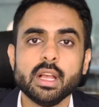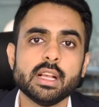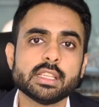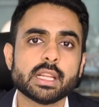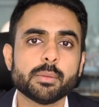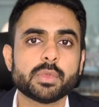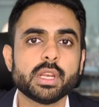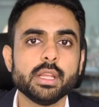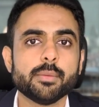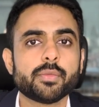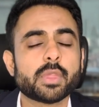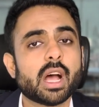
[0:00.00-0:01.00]
Step
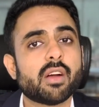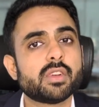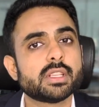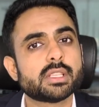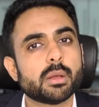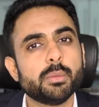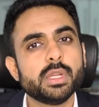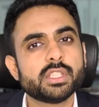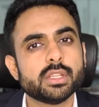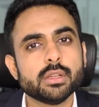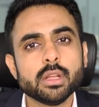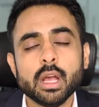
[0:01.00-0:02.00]
3. After
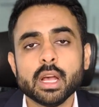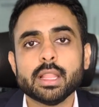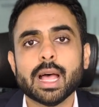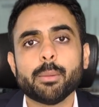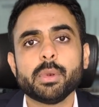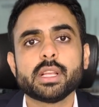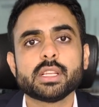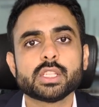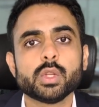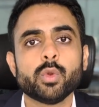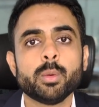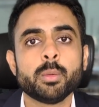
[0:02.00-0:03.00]
submission, the
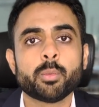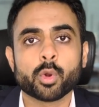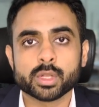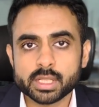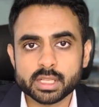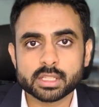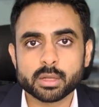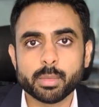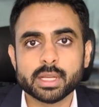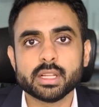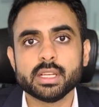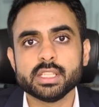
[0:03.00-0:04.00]
application will be processed
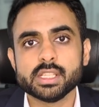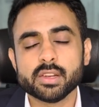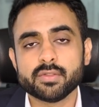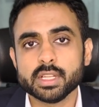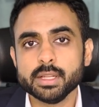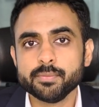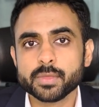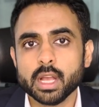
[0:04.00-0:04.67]
by the DGFT.